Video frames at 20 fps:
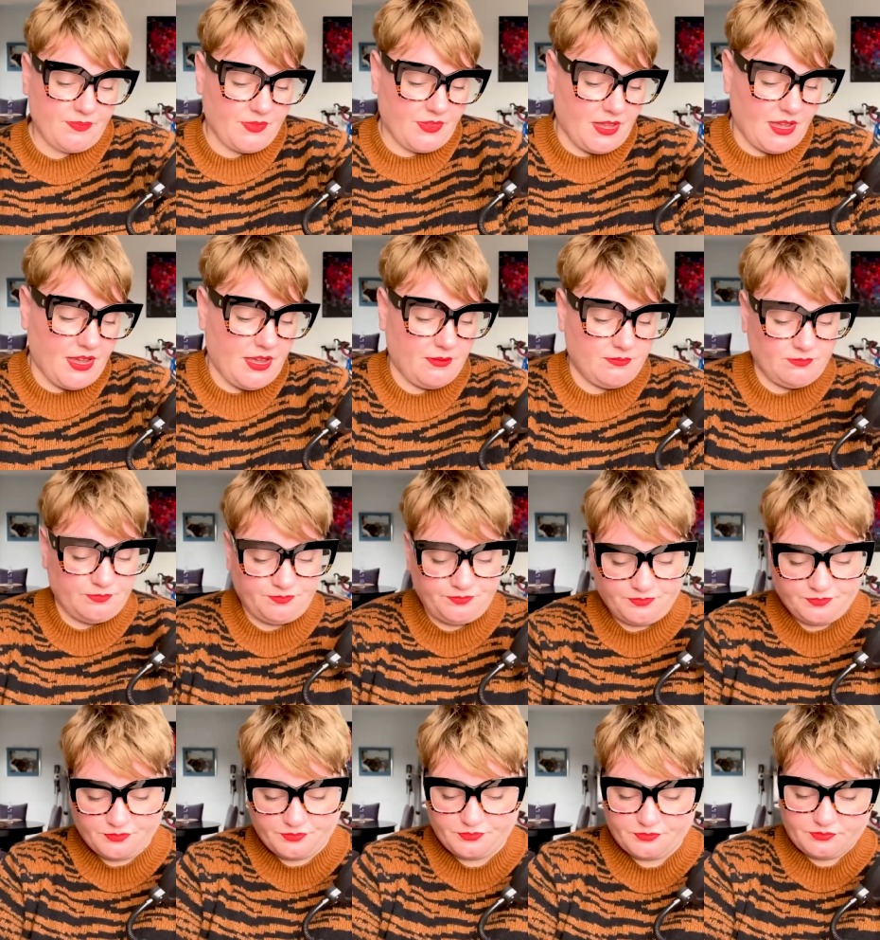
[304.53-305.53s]
um
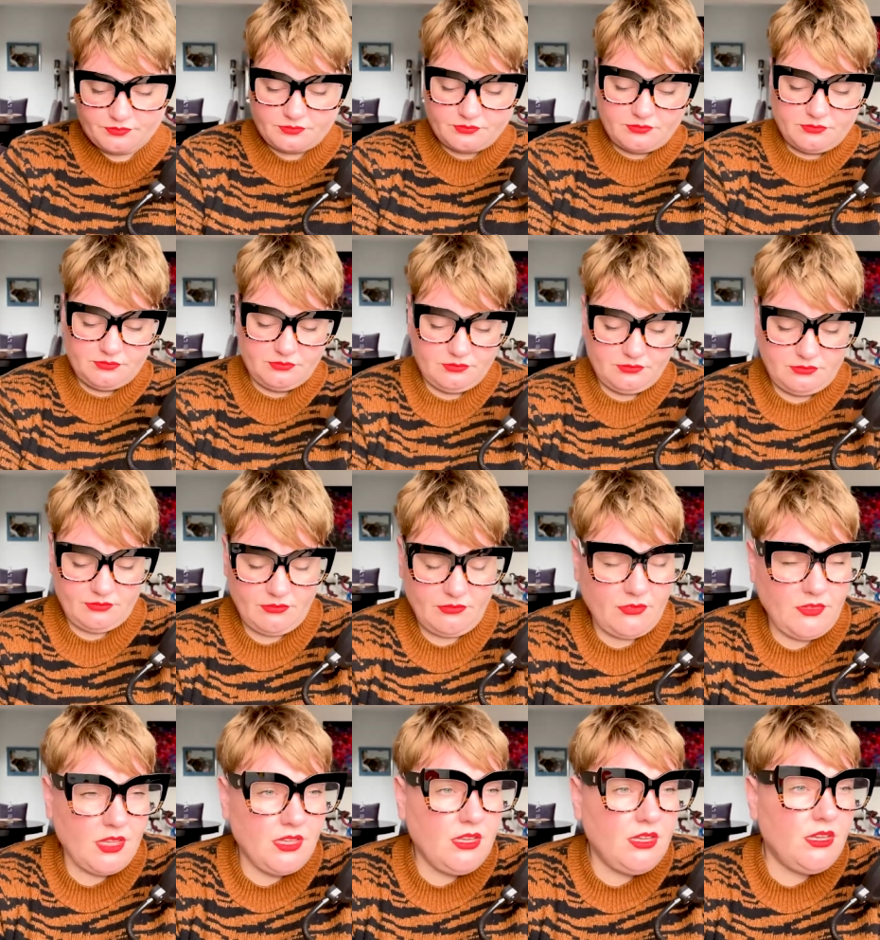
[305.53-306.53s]

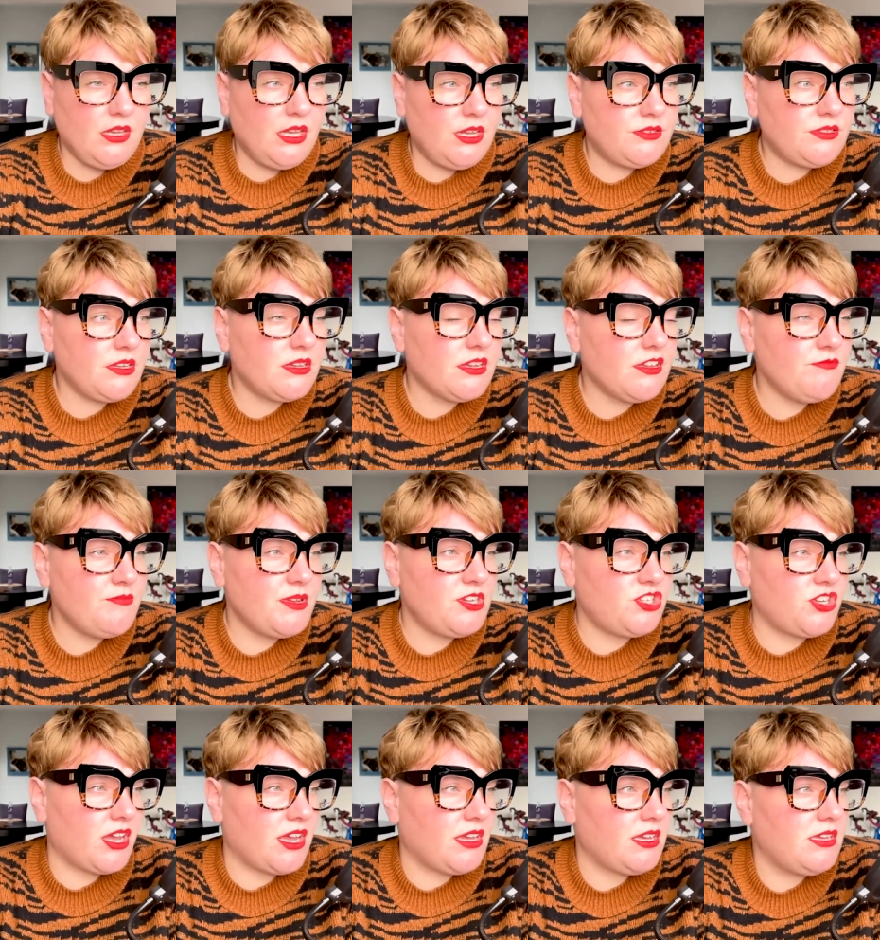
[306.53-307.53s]
he'll start giving me
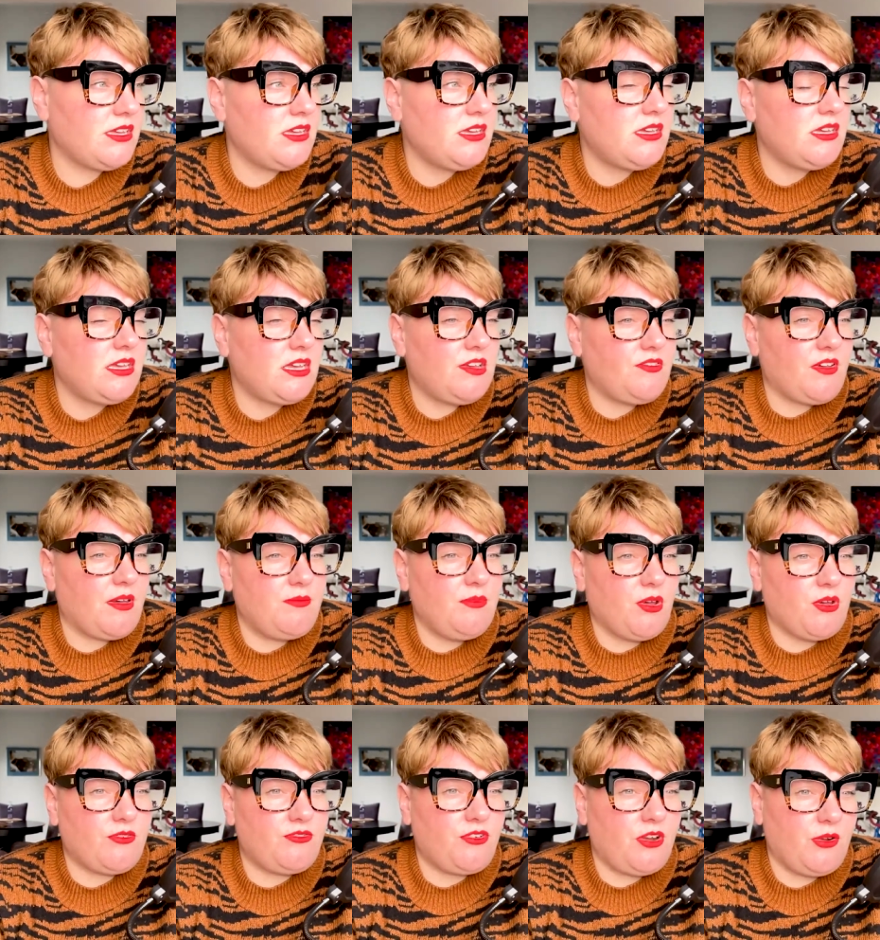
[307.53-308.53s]
shit if I'm
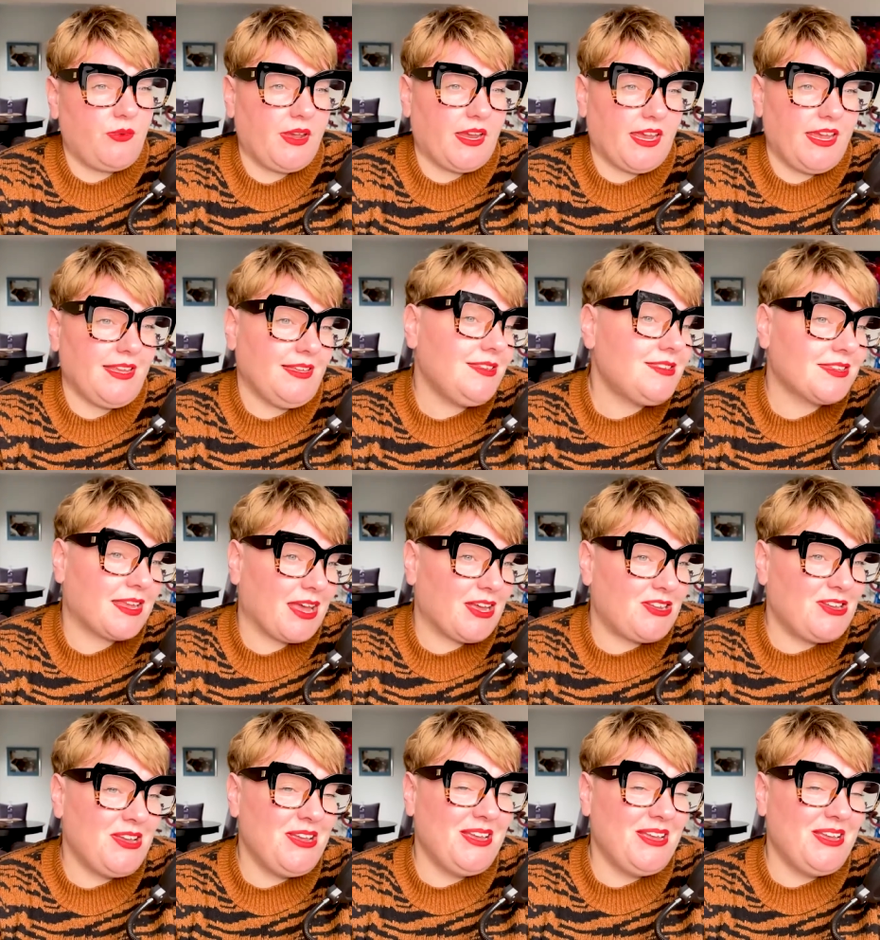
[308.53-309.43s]
not following his schedule